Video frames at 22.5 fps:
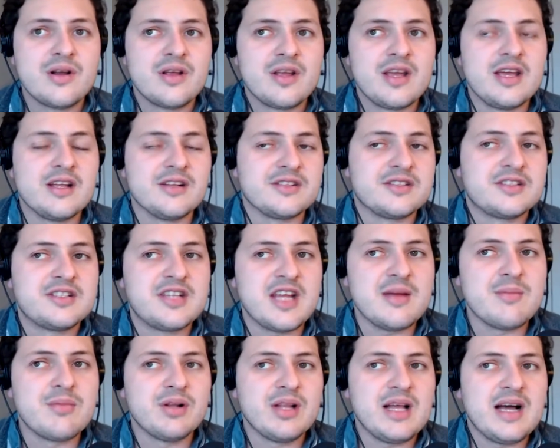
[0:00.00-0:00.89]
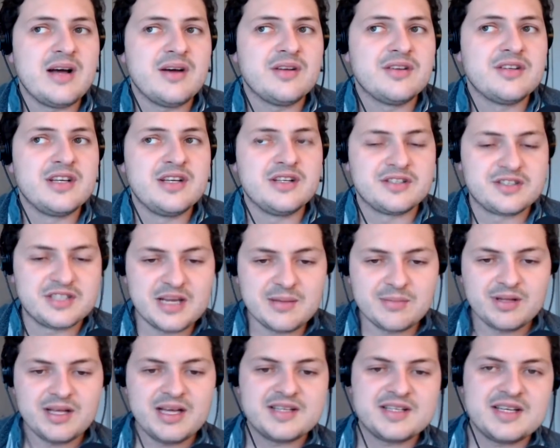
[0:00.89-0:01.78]
it'll
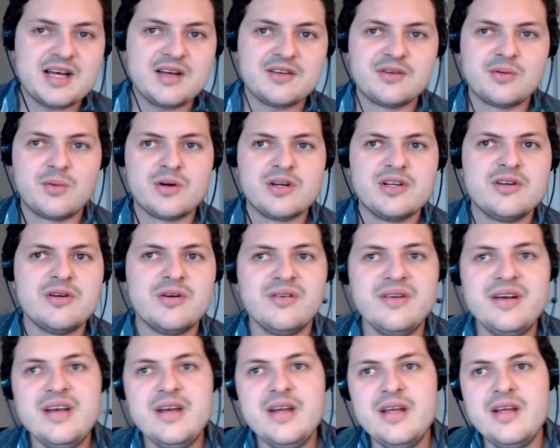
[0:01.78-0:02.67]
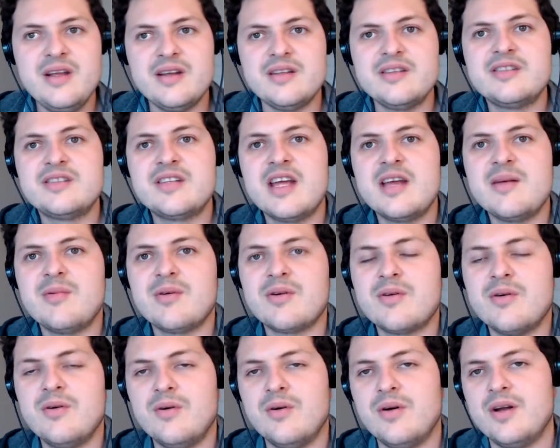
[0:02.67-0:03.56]
stabilize out to where you don't need a stable
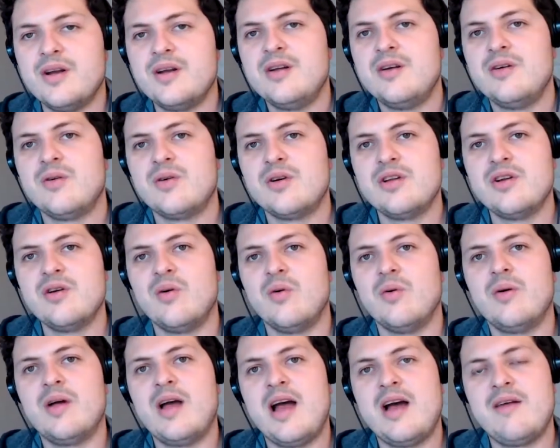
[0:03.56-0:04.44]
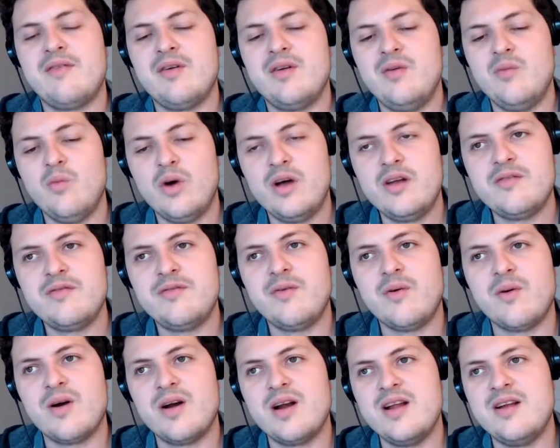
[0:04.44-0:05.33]
coin or you don't have a want
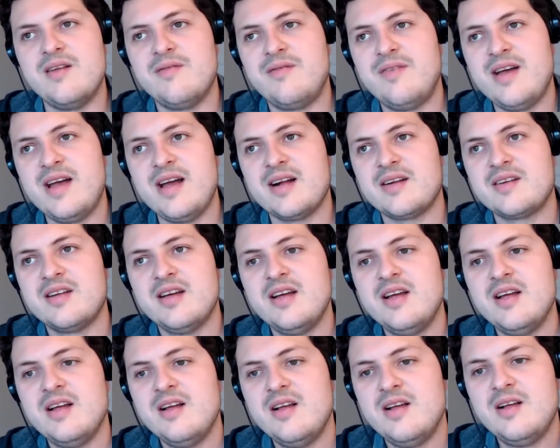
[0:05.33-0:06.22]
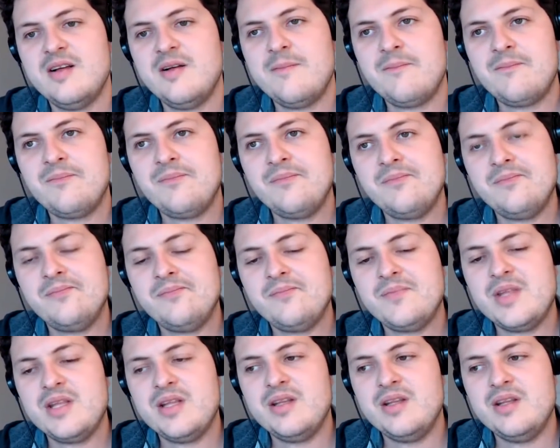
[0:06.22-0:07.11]
for it. And in fact,
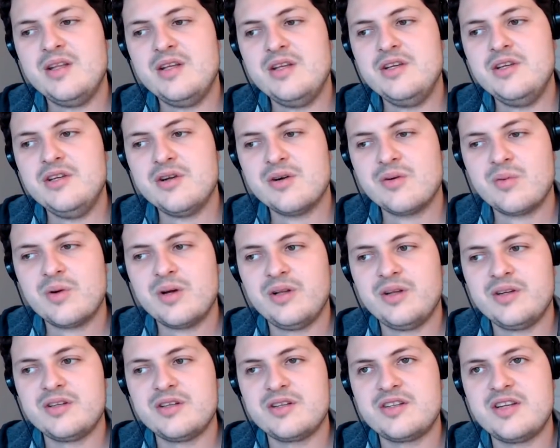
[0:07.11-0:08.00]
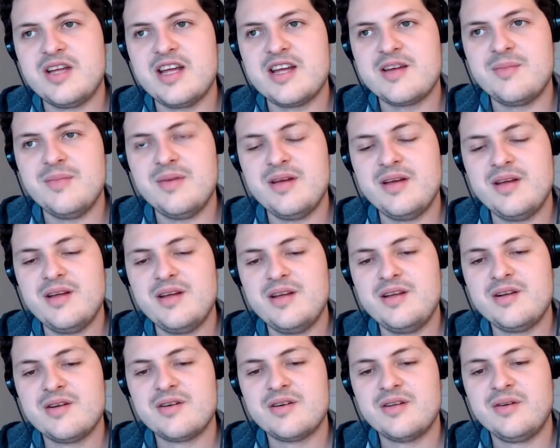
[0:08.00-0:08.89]
you're willing to
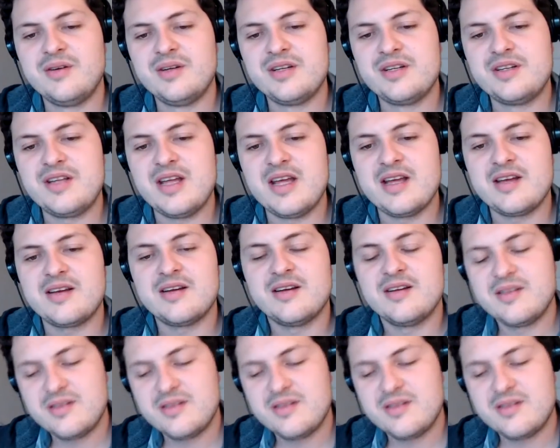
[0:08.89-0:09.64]
take